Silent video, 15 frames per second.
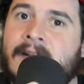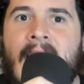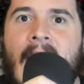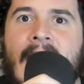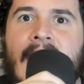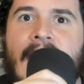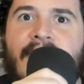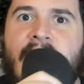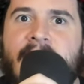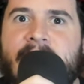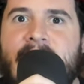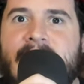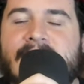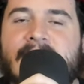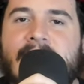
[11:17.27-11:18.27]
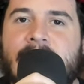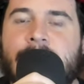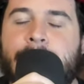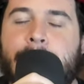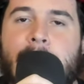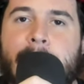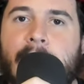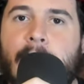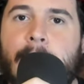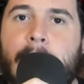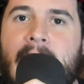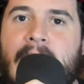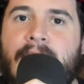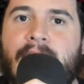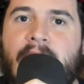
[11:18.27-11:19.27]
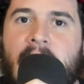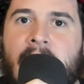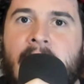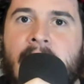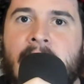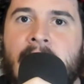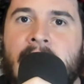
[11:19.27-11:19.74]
And I think that's because people may think